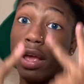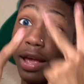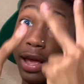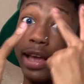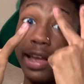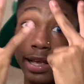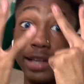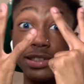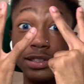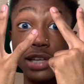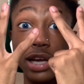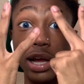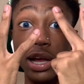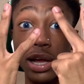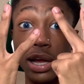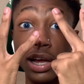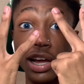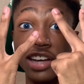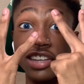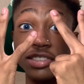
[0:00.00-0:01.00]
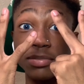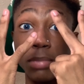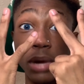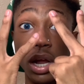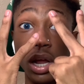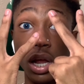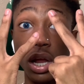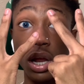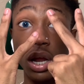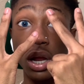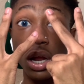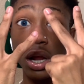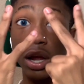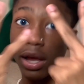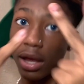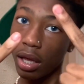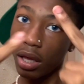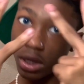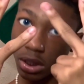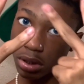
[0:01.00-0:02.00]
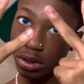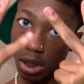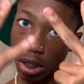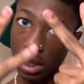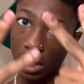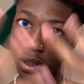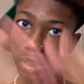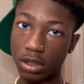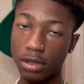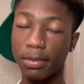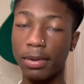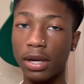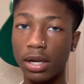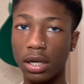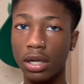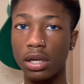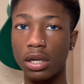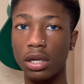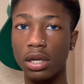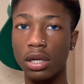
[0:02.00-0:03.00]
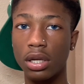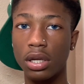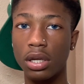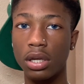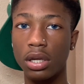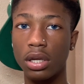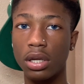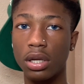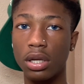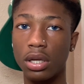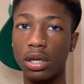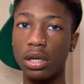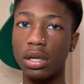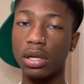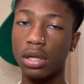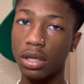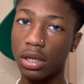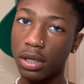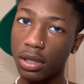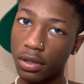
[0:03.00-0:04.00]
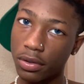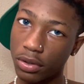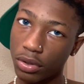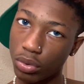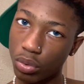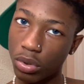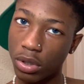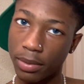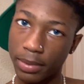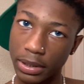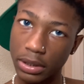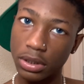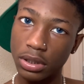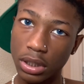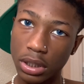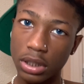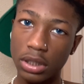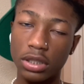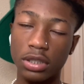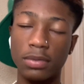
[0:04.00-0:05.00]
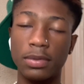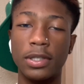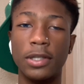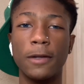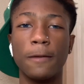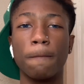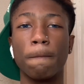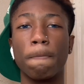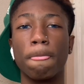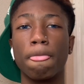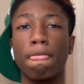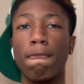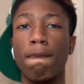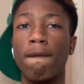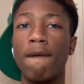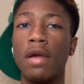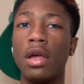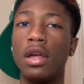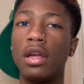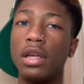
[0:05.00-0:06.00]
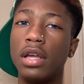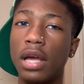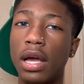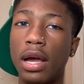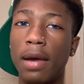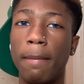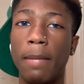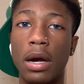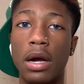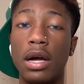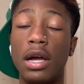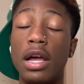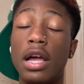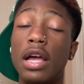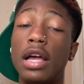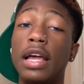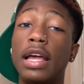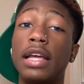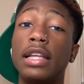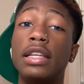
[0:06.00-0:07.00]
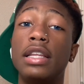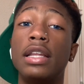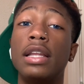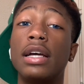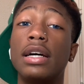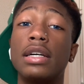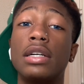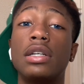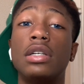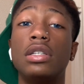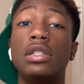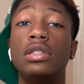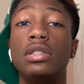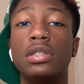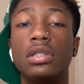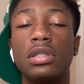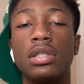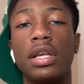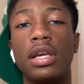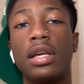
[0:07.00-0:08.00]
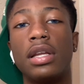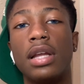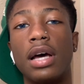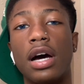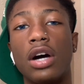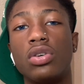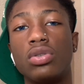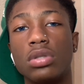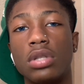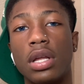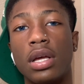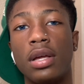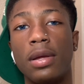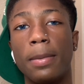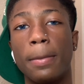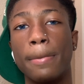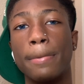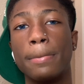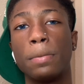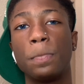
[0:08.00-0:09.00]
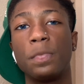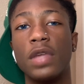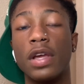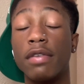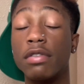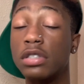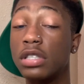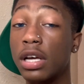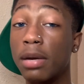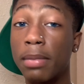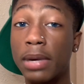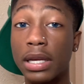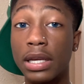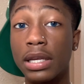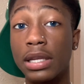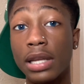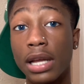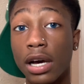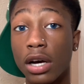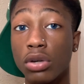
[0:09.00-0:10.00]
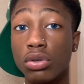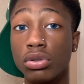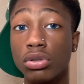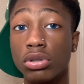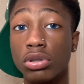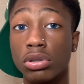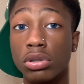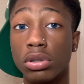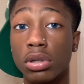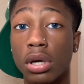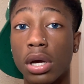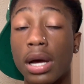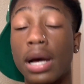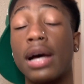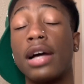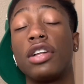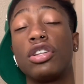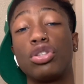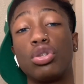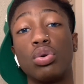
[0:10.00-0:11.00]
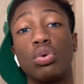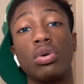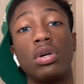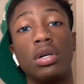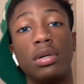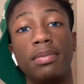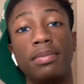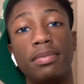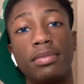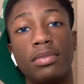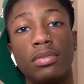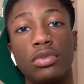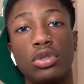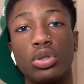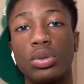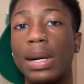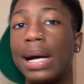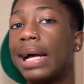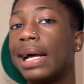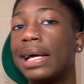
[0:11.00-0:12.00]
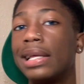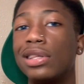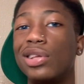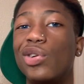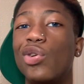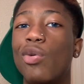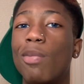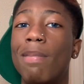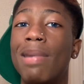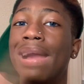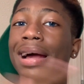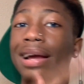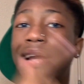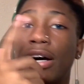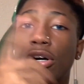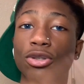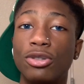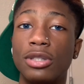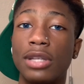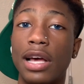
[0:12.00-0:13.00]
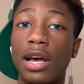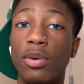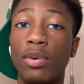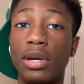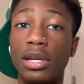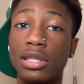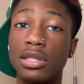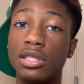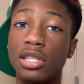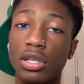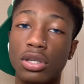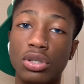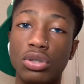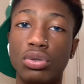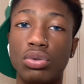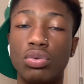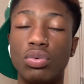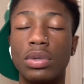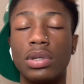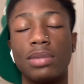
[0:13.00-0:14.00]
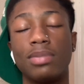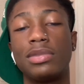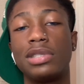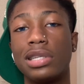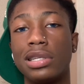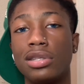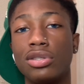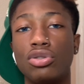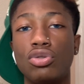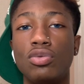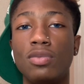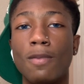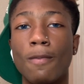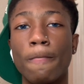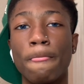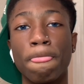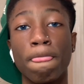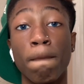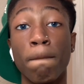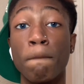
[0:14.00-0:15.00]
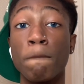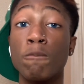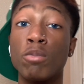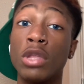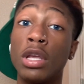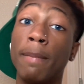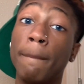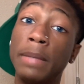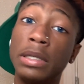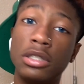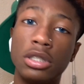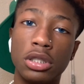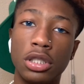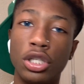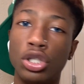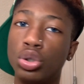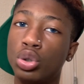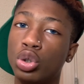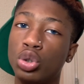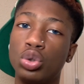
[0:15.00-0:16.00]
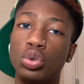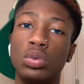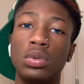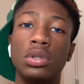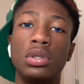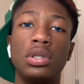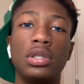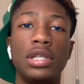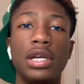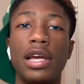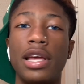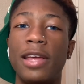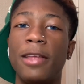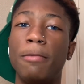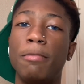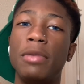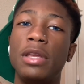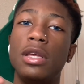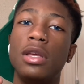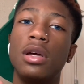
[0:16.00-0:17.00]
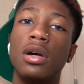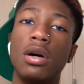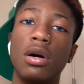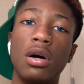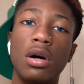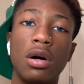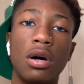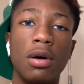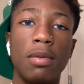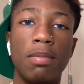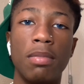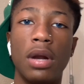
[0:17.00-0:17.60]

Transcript: Eight times, bro. Eight times, bro through eight times, bro. Yeah, but And then I couldn't stay in the house. Like, every time I get in the house, I throw up. So I had to go back outside. When I'm telling you, when I'm telling you mosquitoes was tearing me up.